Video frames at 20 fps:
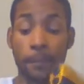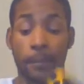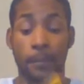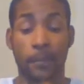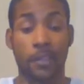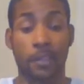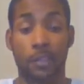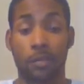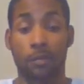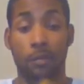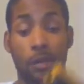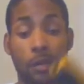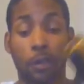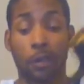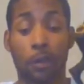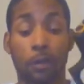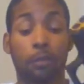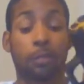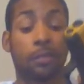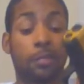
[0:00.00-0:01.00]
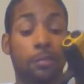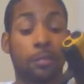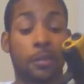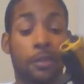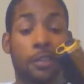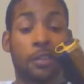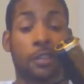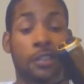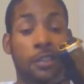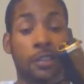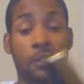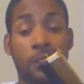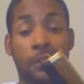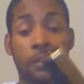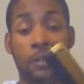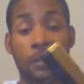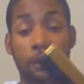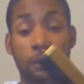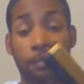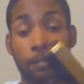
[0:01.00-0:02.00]
just reload speed.
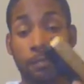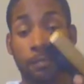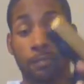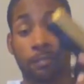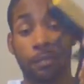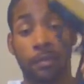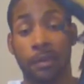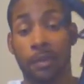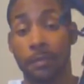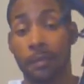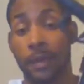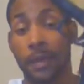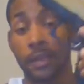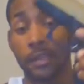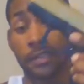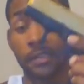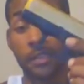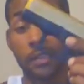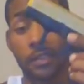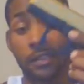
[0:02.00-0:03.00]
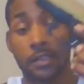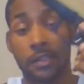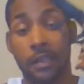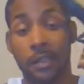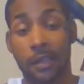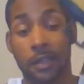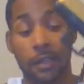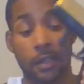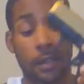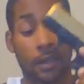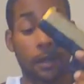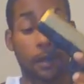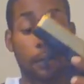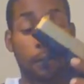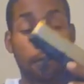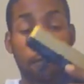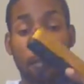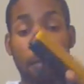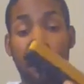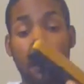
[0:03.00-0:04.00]
Just putting the magazine, taking it
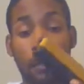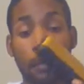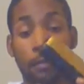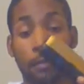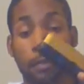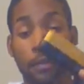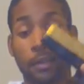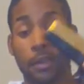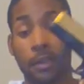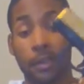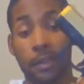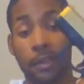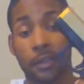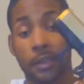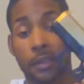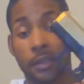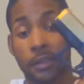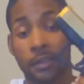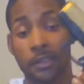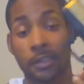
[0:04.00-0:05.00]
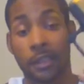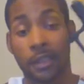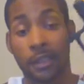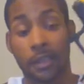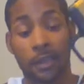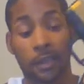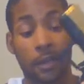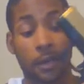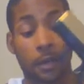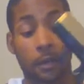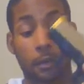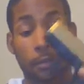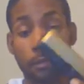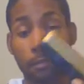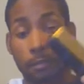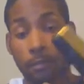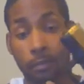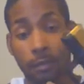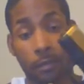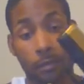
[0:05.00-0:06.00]
out, putting it in, taking it out,
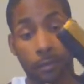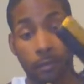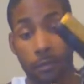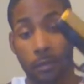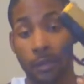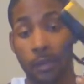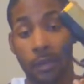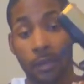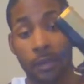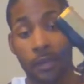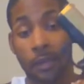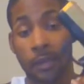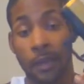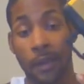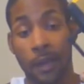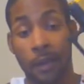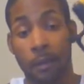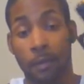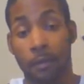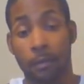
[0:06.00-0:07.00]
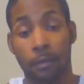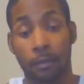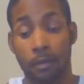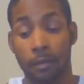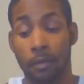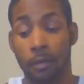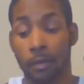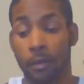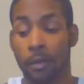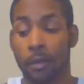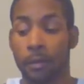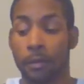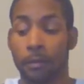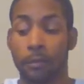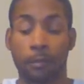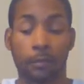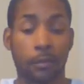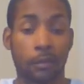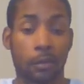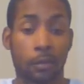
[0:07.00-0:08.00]
in, out.
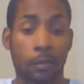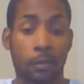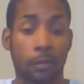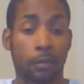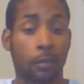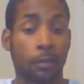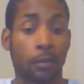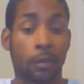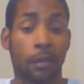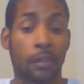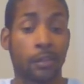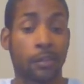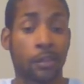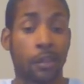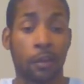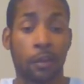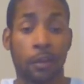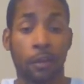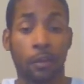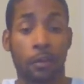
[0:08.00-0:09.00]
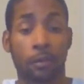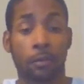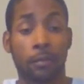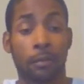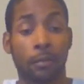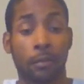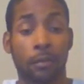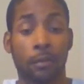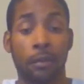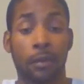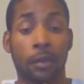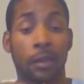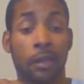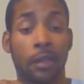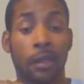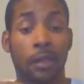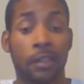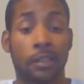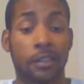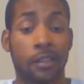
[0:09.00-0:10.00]
So it's all
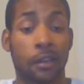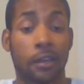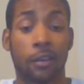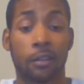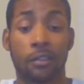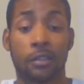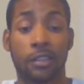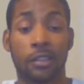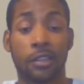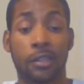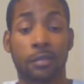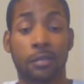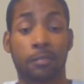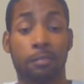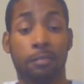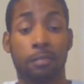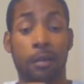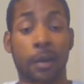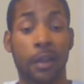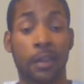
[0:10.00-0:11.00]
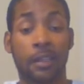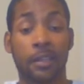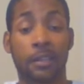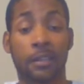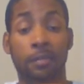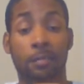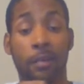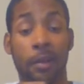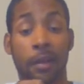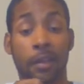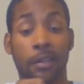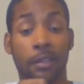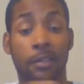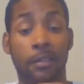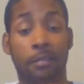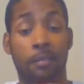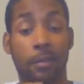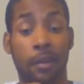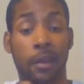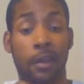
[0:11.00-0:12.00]
just practice, practice,
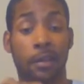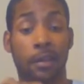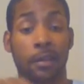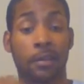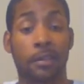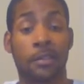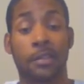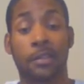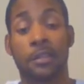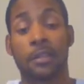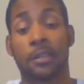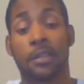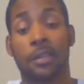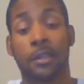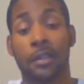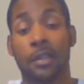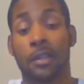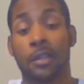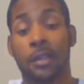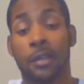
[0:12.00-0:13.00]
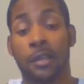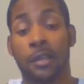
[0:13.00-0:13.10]
practice.